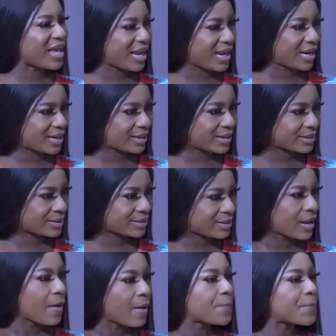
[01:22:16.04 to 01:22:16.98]
in,
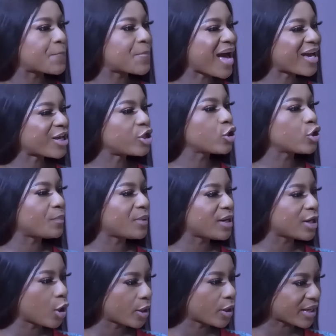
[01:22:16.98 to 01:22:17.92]
pack your
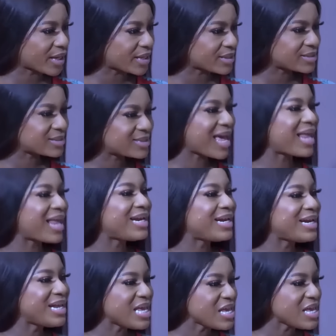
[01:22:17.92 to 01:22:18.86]
belongings and
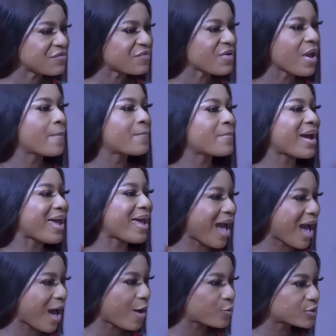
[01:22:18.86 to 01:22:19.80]
leave my
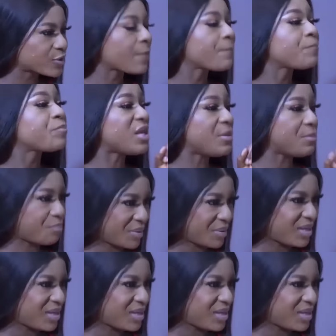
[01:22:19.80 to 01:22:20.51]
house in